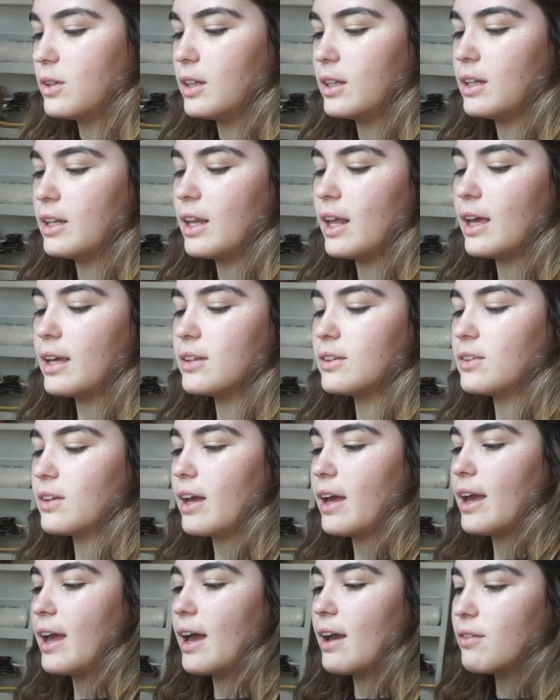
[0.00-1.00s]
then next
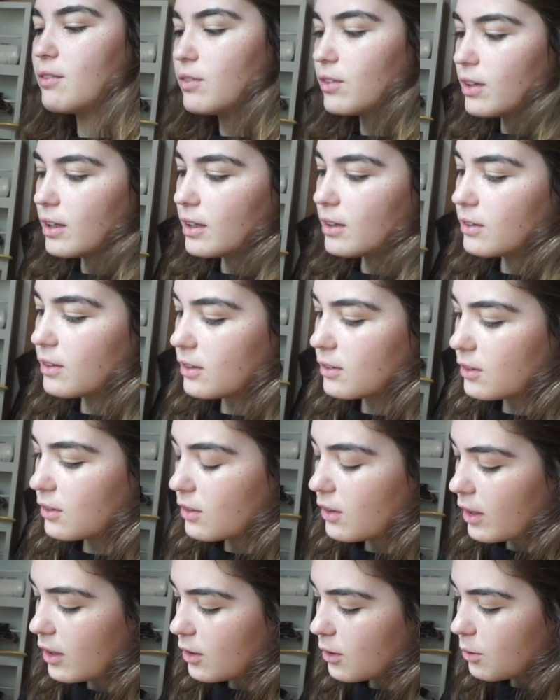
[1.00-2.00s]
I have this, it's a
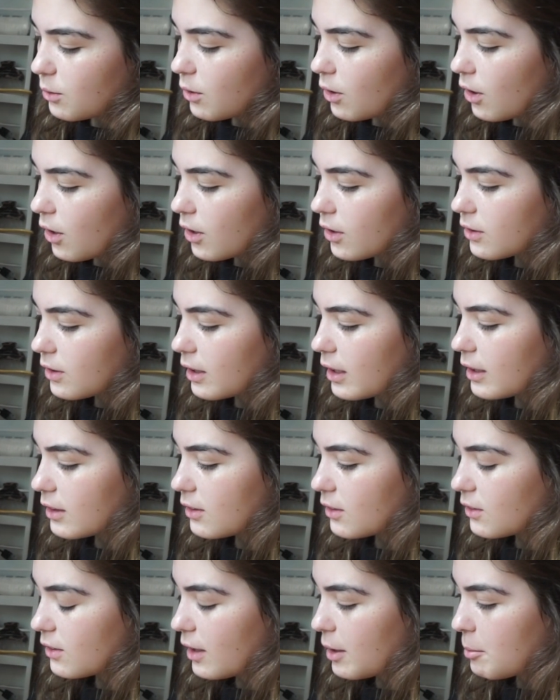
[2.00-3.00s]
thank you card that I
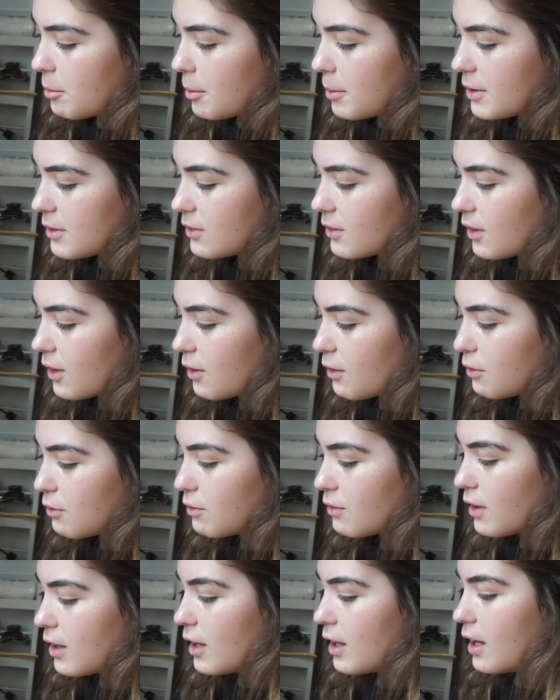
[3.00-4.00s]
designed by myself,
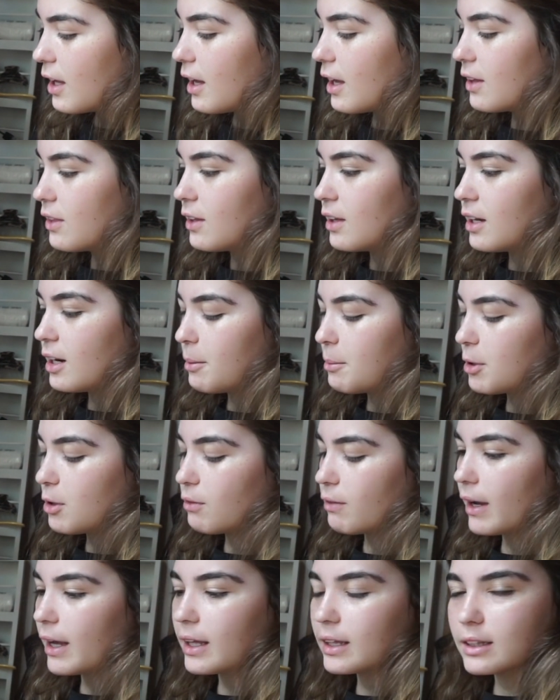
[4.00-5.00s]
and then I'm gonna
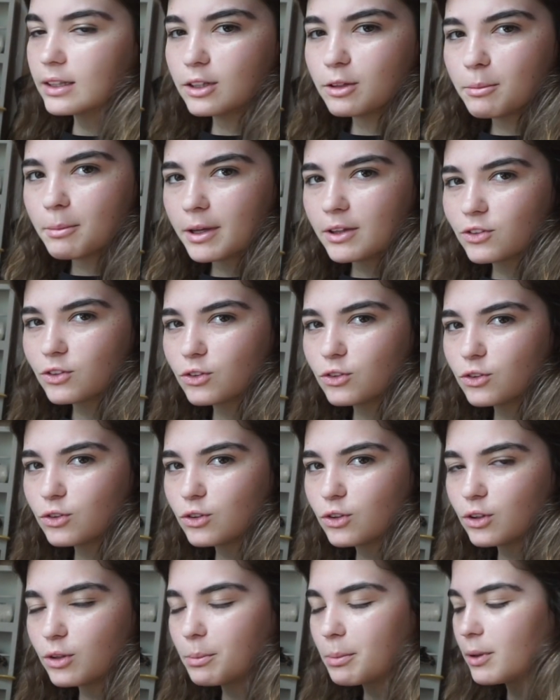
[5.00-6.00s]
write a little message
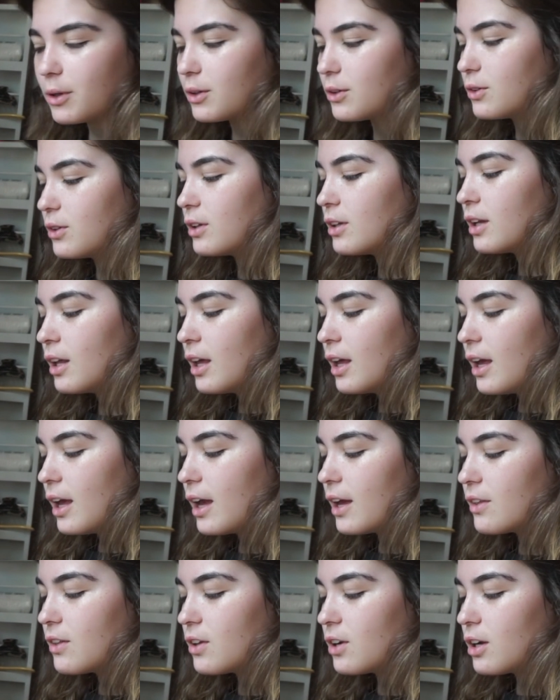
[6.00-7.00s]
to the person,
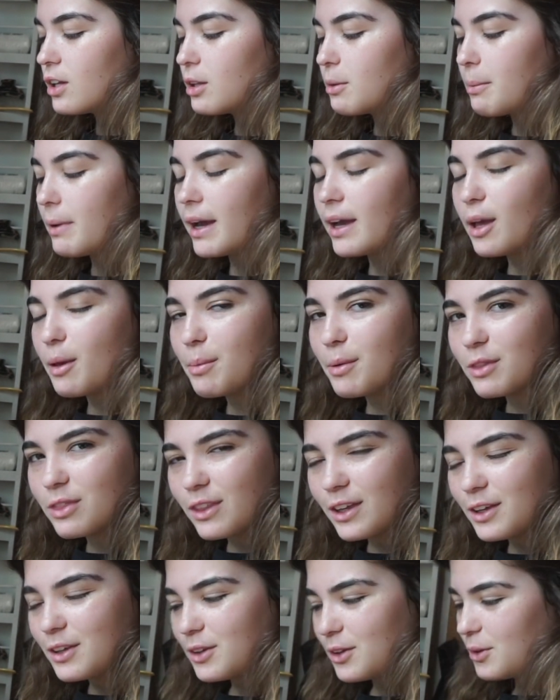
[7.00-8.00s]
and then on the back I put
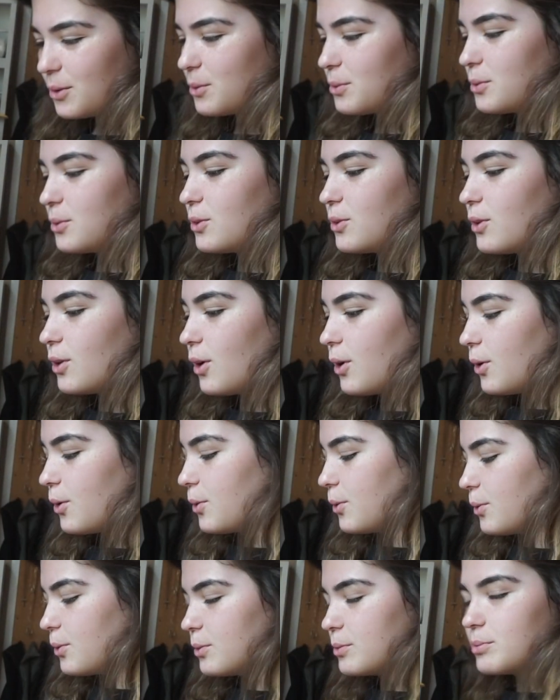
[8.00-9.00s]
thank you. So
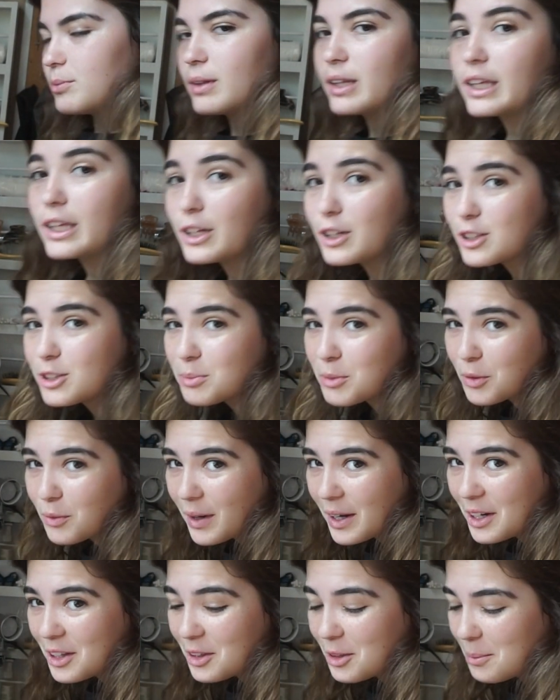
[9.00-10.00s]
here's me
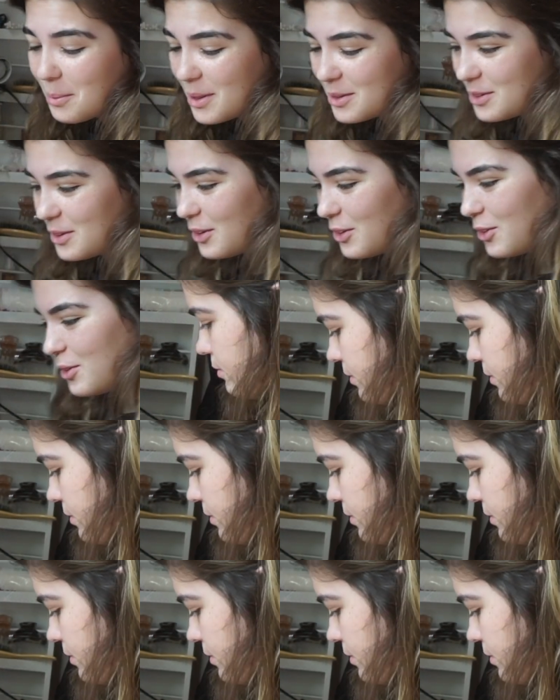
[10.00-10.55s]
writing their message.